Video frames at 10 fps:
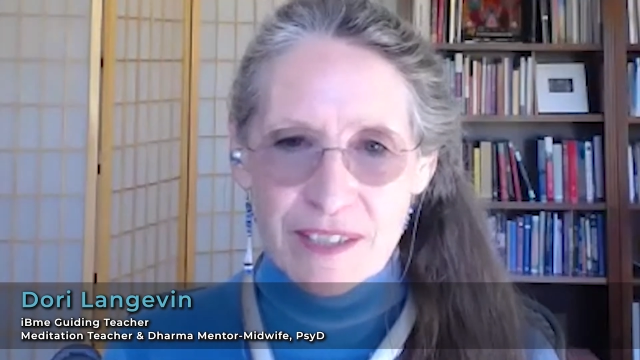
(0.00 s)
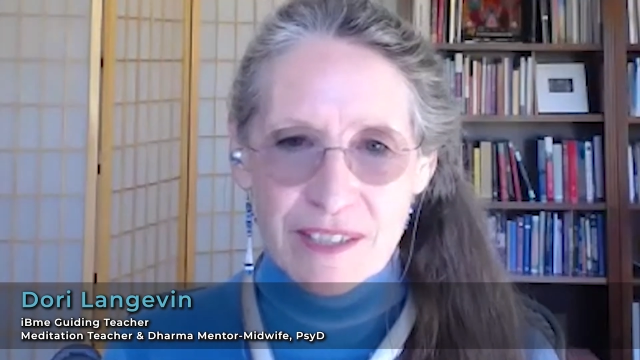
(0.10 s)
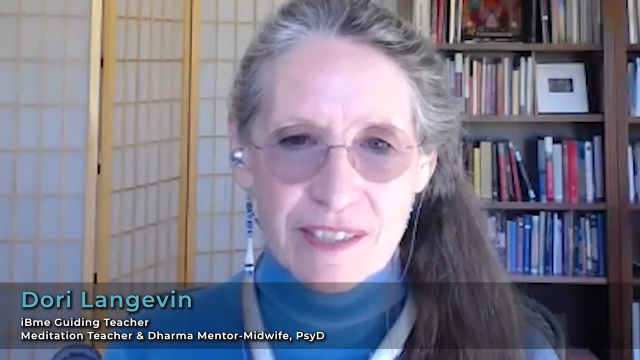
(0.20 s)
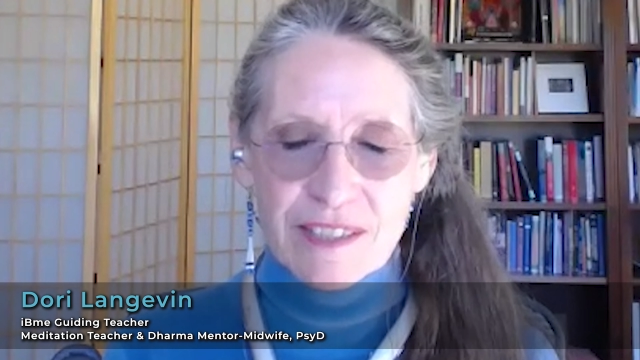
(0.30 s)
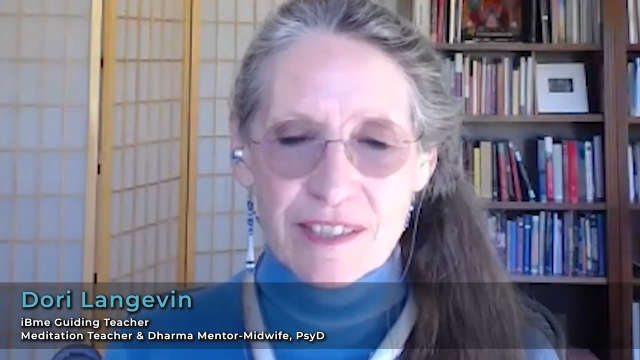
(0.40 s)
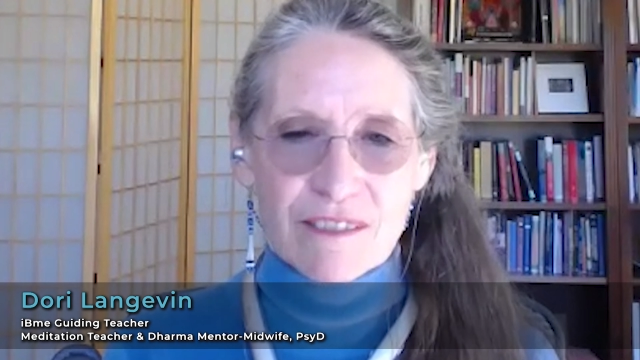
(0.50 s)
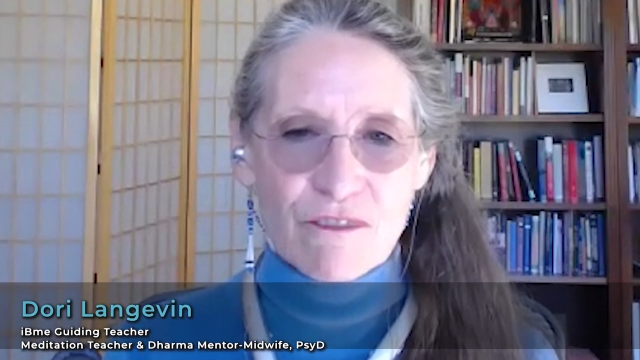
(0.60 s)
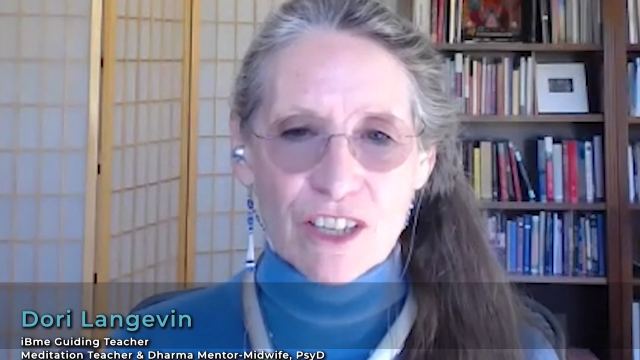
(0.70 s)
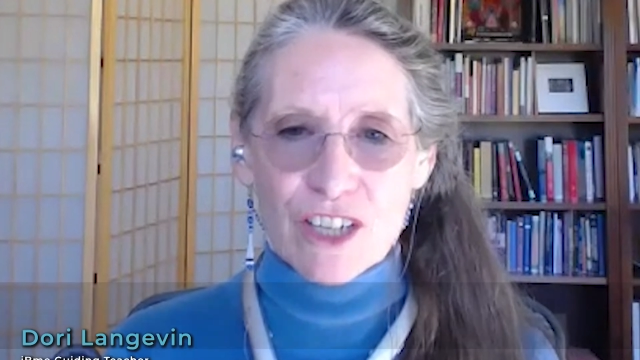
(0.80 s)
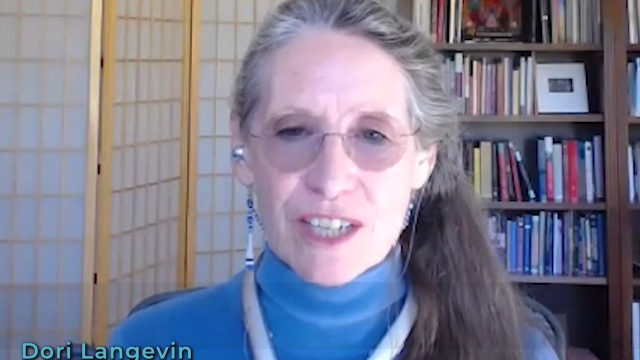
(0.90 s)
in
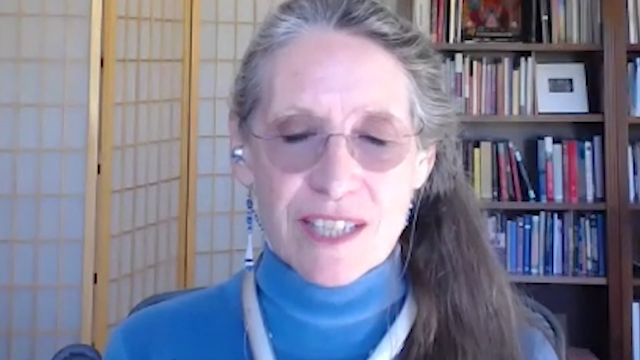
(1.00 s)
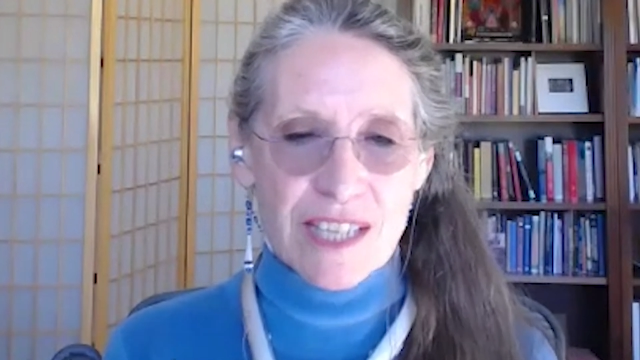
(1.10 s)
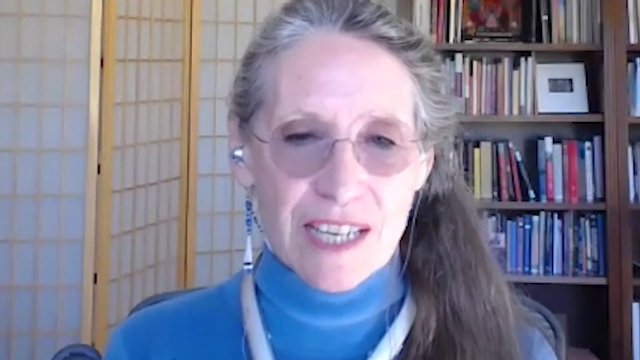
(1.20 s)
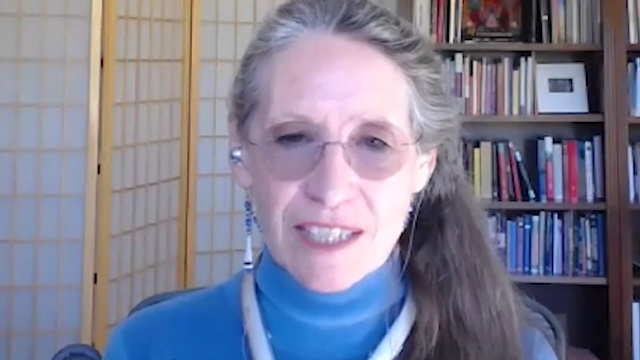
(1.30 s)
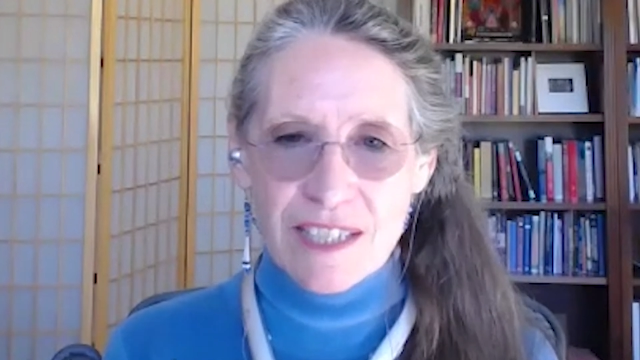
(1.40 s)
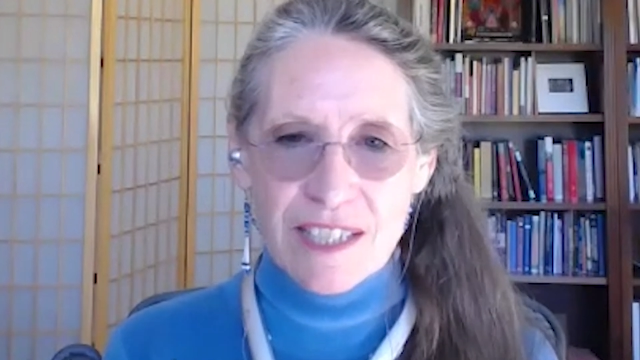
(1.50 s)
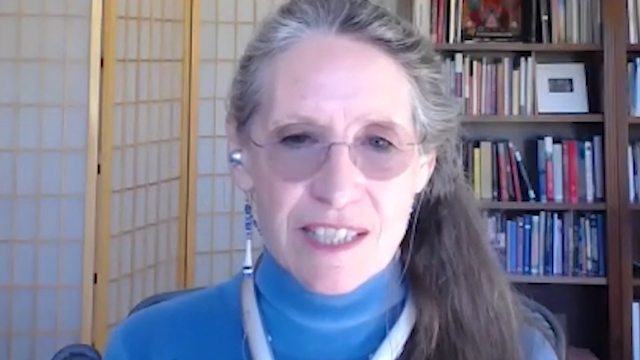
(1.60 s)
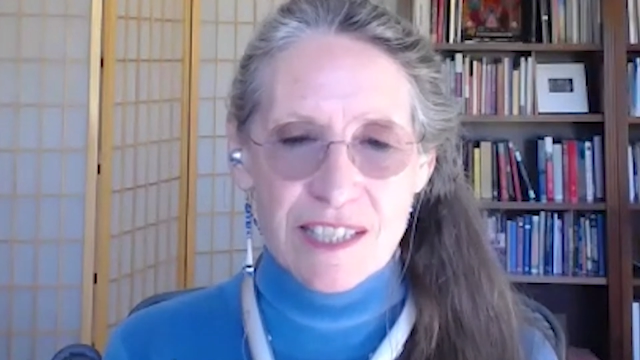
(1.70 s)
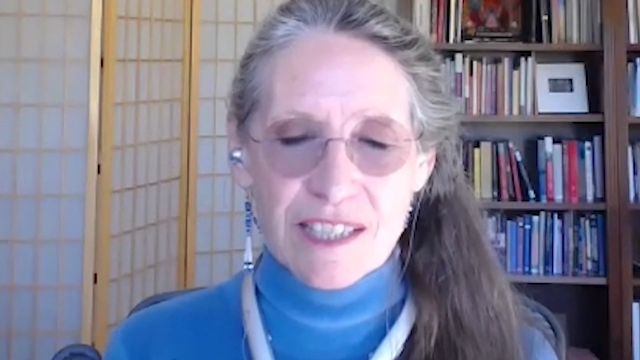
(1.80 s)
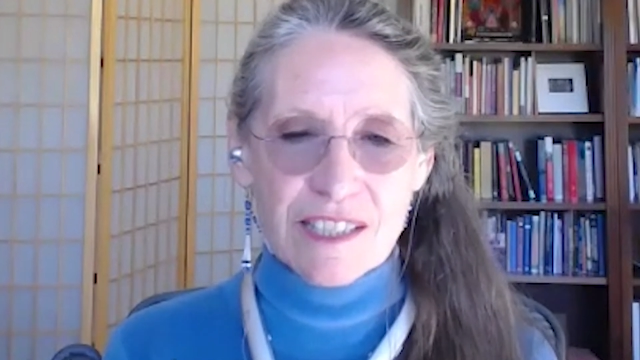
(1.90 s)
various settings,
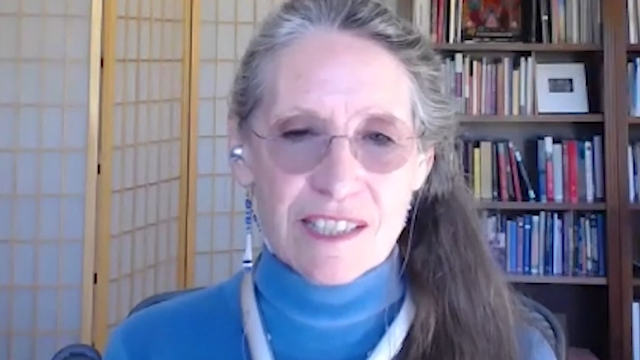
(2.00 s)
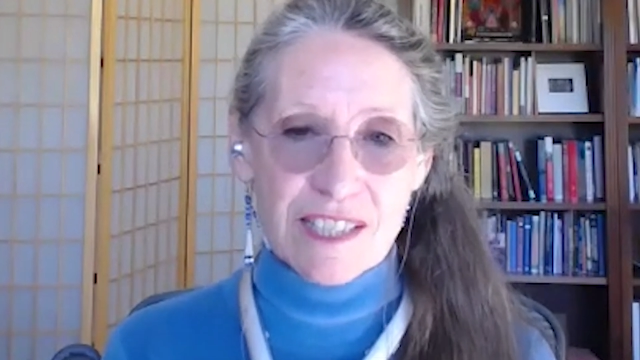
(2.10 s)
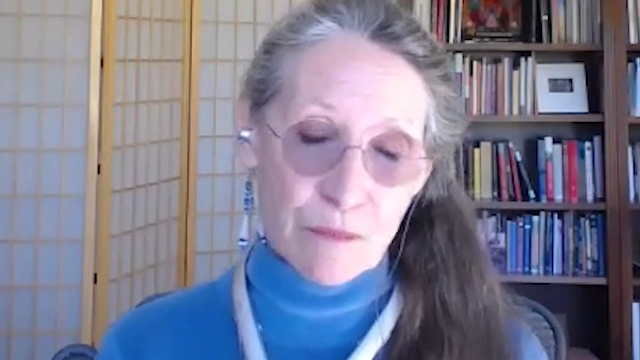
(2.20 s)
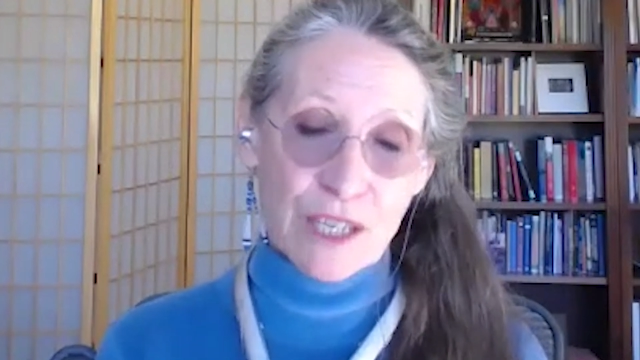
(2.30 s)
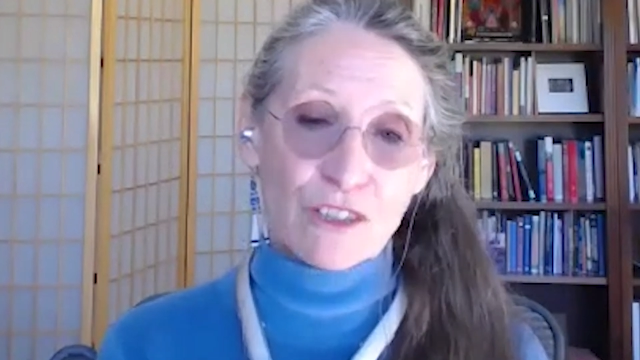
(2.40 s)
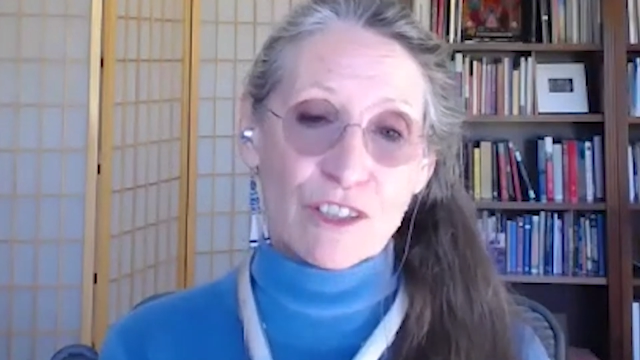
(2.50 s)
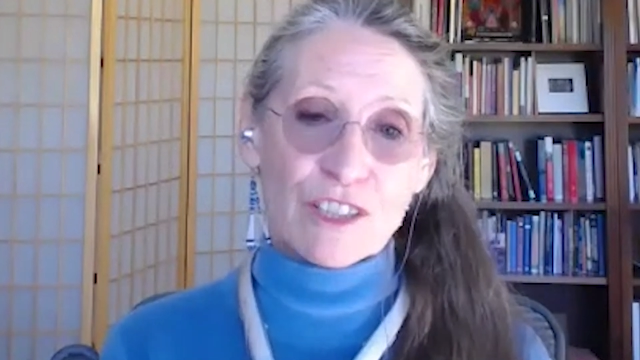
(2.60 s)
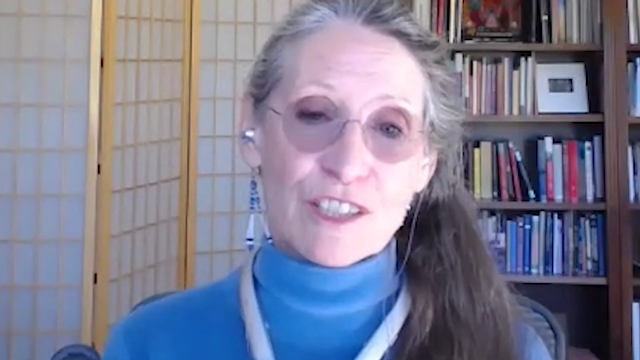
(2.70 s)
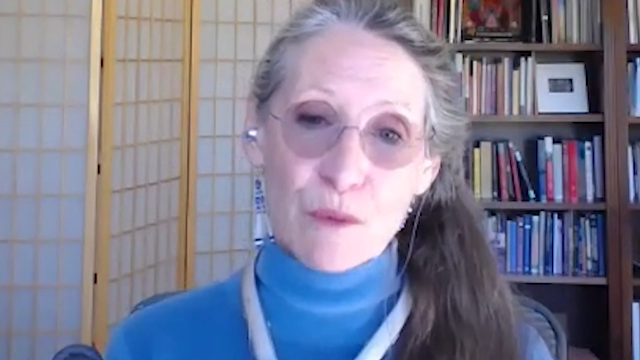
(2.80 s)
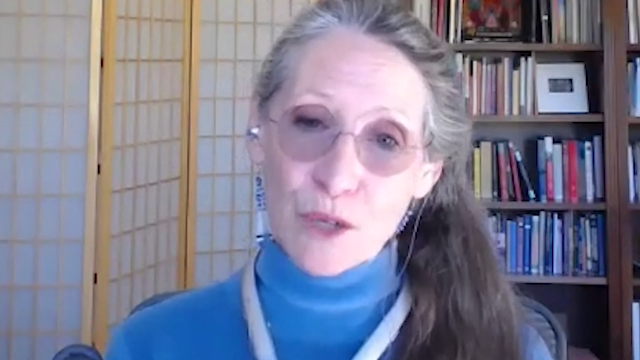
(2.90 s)
some here
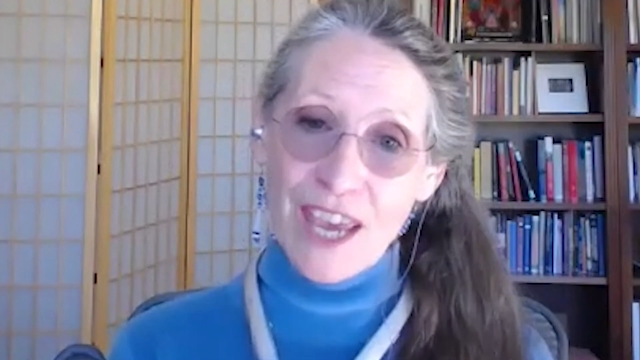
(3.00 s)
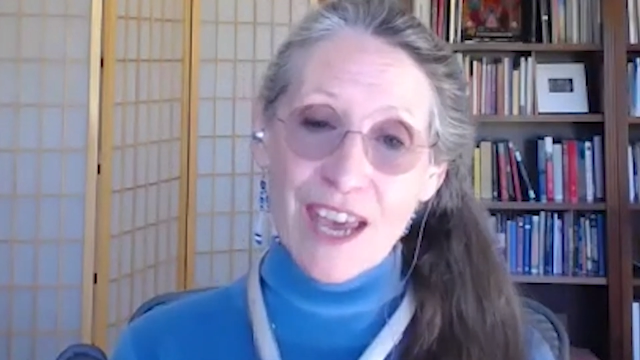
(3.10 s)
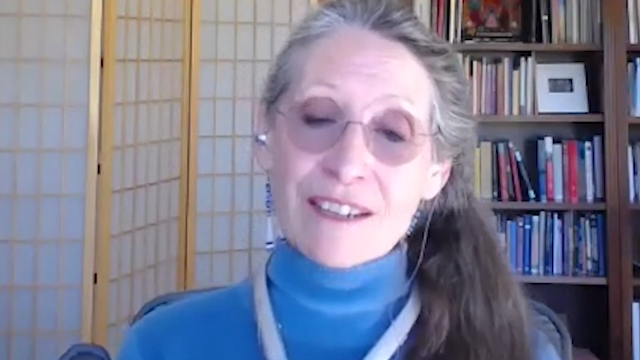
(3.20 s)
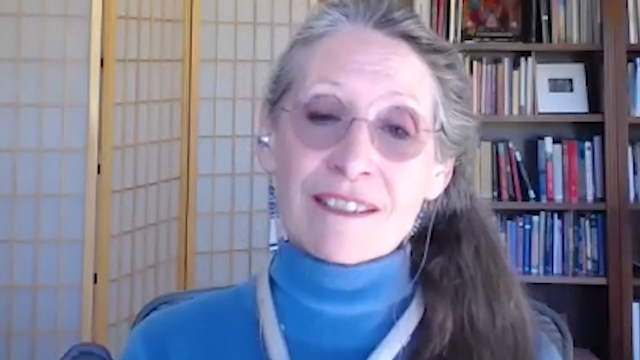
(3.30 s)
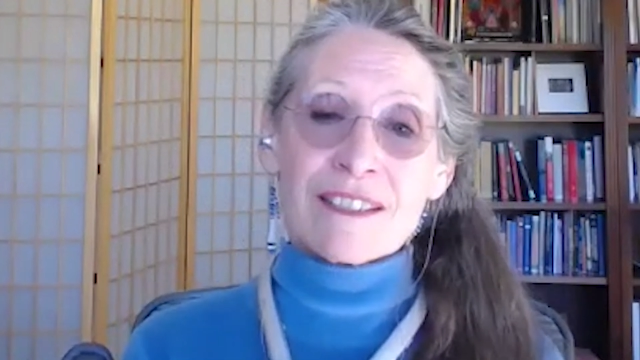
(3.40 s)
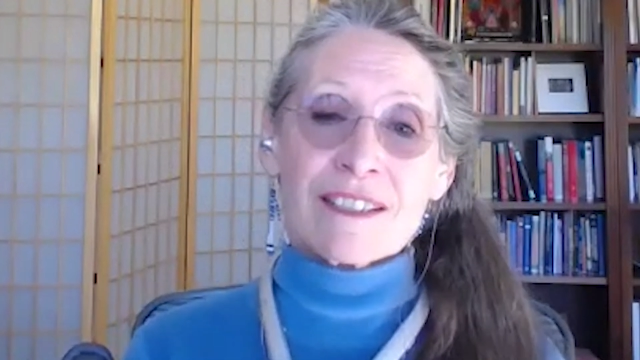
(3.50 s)
in Spokane,